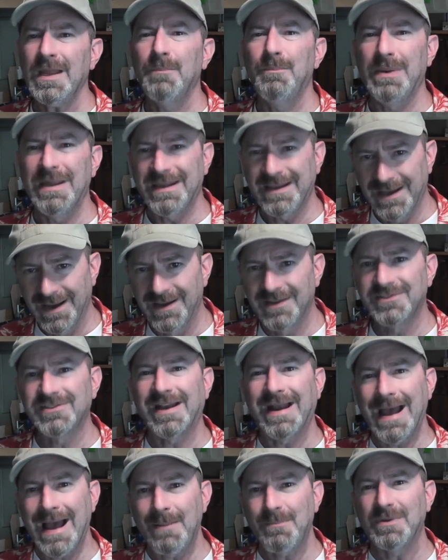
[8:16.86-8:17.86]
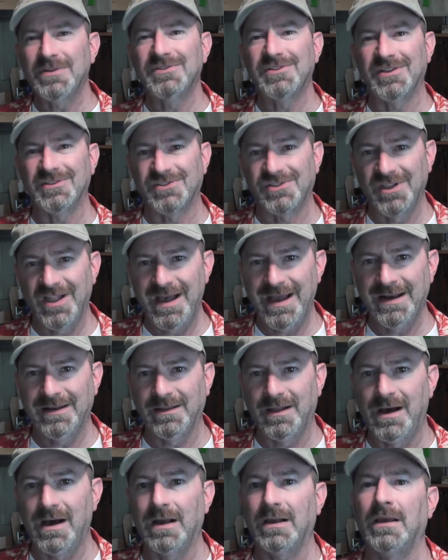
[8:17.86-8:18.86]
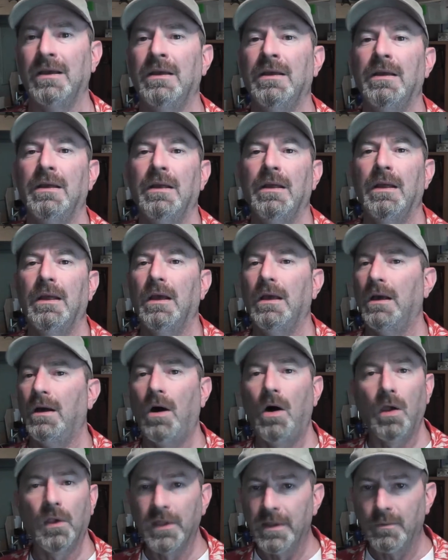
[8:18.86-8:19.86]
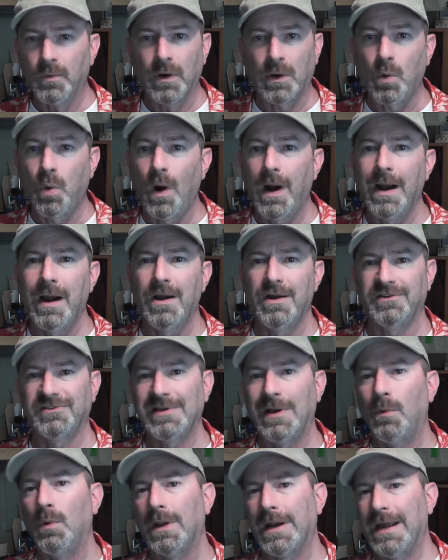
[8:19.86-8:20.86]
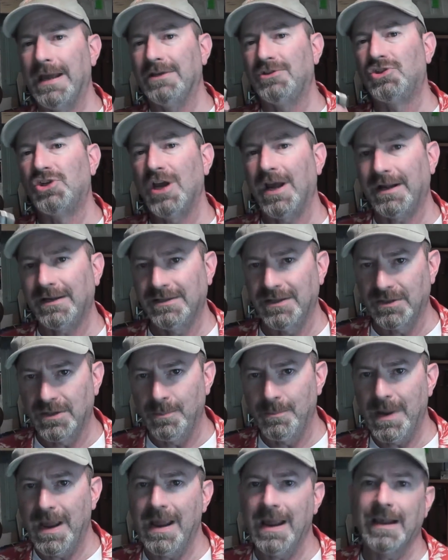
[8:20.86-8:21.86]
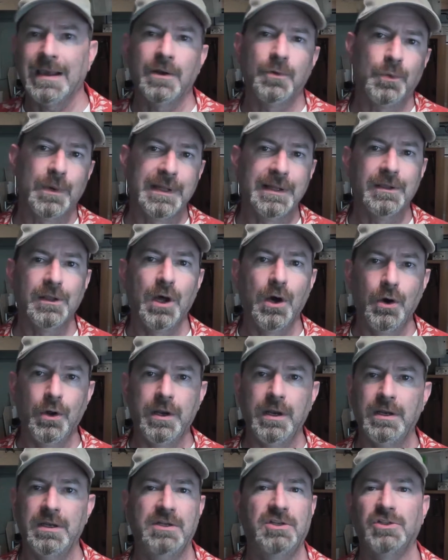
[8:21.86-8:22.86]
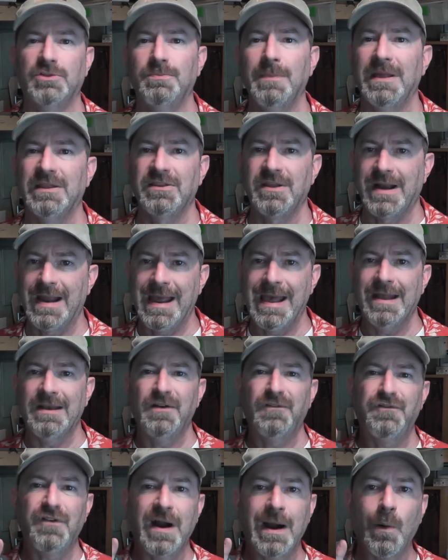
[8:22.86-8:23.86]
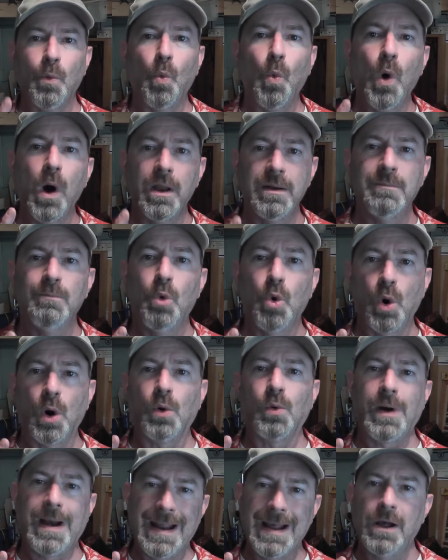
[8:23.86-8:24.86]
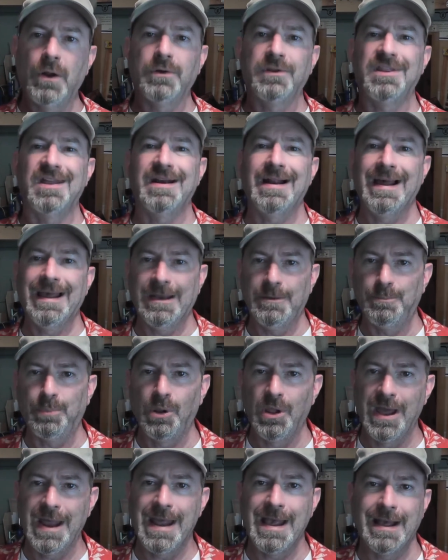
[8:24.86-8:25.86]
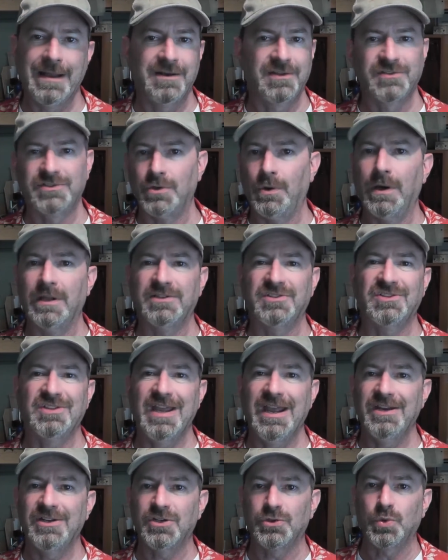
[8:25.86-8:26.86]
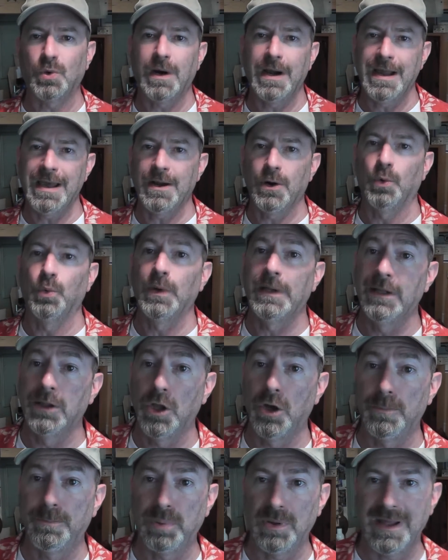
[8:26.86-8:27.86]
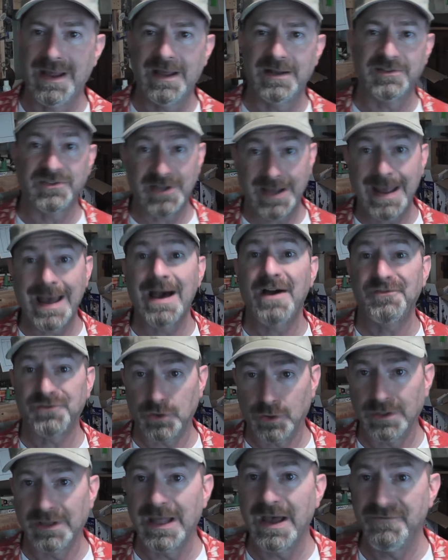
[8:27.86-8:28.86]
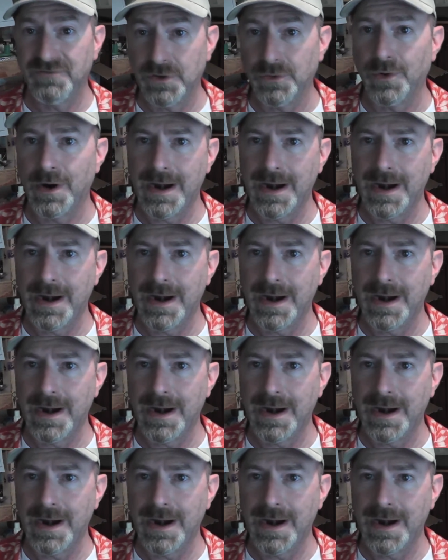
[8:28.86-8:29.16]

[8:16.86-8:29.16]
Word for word: because it happens at slide lock. All it required is that when I ejected the mag and reloaded, it just meant that I had to fire one more round than I had planned. So on stages where I had a reload plan, say after eleven